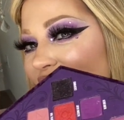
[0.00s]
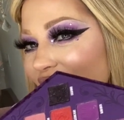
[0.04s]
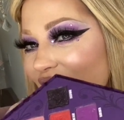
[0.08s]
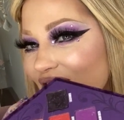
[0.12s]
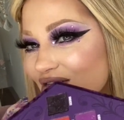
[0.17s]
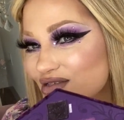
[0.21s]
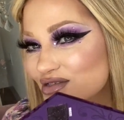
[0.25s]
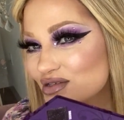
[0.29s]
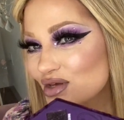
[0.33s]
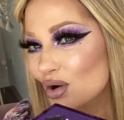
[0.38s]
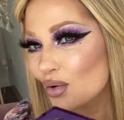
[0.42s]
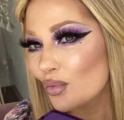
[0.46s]

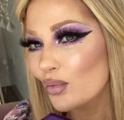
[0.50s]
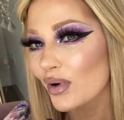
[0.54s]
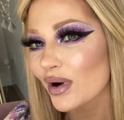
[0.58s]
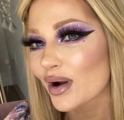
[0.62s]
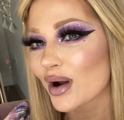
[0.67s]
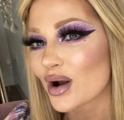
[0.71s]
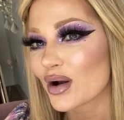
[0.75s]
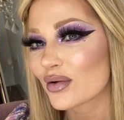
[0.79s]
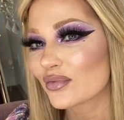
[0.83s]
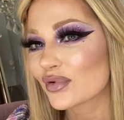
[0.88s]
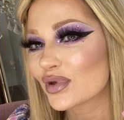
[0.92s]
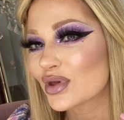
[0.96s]
So
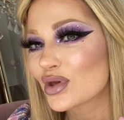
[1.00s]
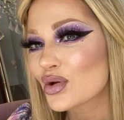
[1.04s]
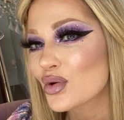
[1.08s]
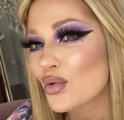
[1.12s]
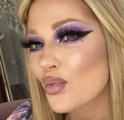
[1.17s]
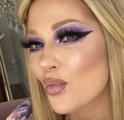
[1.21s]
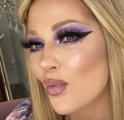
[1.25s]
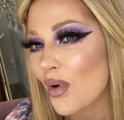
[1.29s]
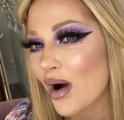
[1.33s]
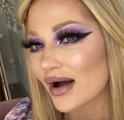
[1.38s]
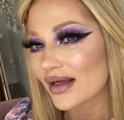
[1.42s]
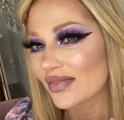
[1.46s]
wherever you
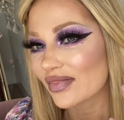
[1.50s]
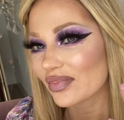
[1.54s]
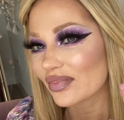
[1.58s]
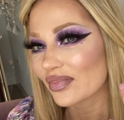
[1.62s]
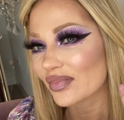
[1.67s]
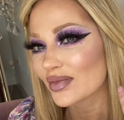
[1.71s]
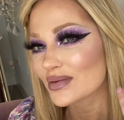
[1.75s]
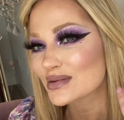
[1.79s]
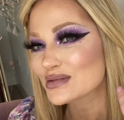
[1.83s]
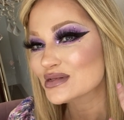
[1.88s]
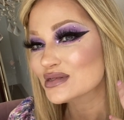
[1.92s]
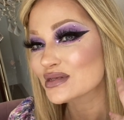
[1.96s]
want
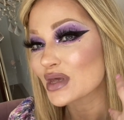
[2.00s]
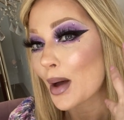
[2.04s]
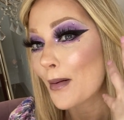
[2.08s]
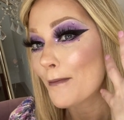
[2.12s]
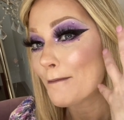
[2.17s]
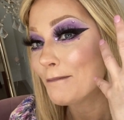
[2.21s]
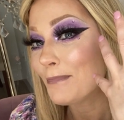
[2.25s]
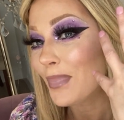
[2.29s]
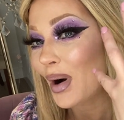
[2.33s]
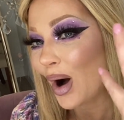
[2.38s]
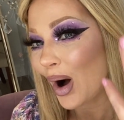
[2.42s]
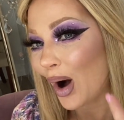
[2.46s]

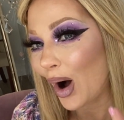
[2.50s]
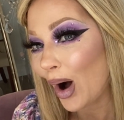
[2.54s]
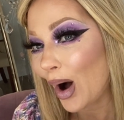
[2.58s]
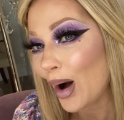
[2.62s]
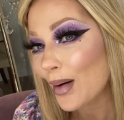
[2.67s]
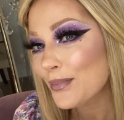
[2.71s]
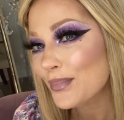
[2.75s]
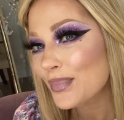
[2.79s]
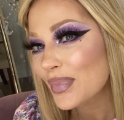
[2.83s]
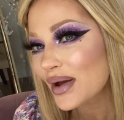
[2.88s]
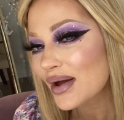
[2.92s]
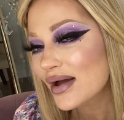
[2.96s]
some
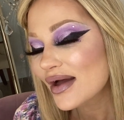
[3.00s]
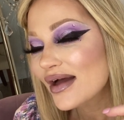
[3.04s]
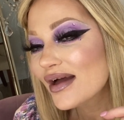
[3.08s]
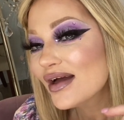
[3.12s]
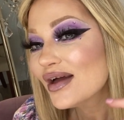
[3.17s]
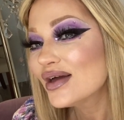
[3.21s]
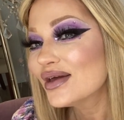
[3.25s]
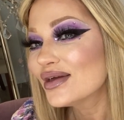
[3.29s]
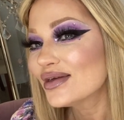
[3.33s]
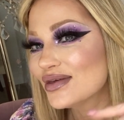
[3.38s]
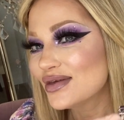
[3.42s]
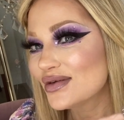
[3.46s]
pop,
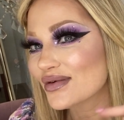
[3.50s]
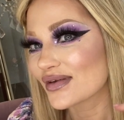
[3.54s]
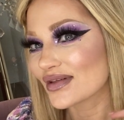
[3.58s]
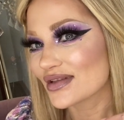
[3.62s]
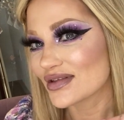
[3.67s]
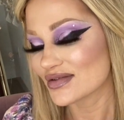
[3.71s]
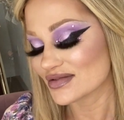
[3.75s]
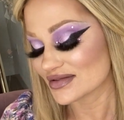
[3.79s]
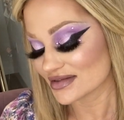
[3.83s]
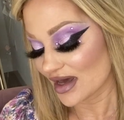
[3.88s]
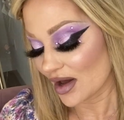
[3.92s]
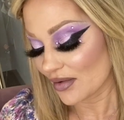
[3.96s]
you can
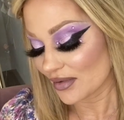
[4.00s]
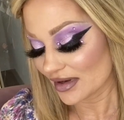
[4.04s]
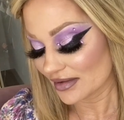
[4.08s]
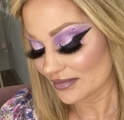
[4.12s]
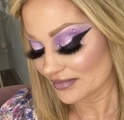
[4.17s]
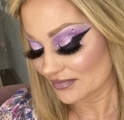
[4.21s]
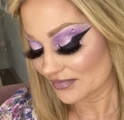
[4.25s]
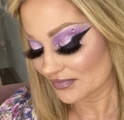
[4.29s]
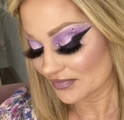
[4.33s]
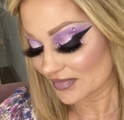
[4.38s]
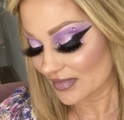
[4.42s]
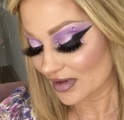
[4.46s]
use that
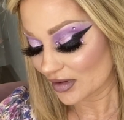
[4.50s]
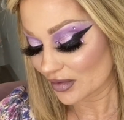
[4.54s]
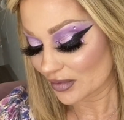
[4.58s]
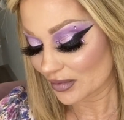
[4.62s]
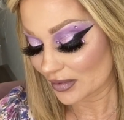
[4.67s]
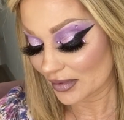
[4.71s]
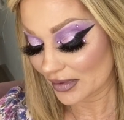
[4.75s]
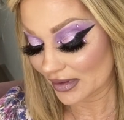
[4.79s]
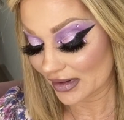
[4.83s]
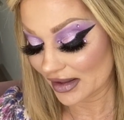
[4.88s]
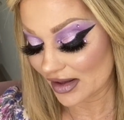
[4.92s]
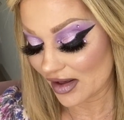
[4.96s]
one. It'll be
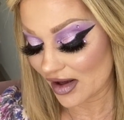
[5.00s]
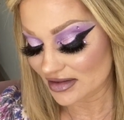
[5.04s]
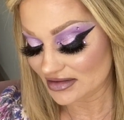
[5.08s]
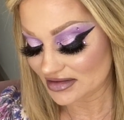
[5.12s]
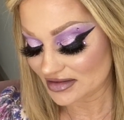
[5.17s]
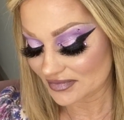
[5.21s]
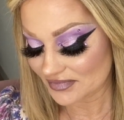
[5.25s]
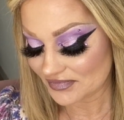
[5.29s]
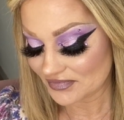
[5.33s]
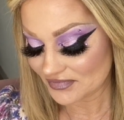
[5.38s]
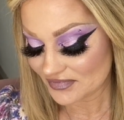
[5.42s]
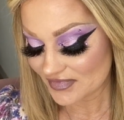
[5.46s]
really
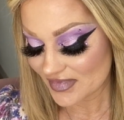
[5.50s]
awesome.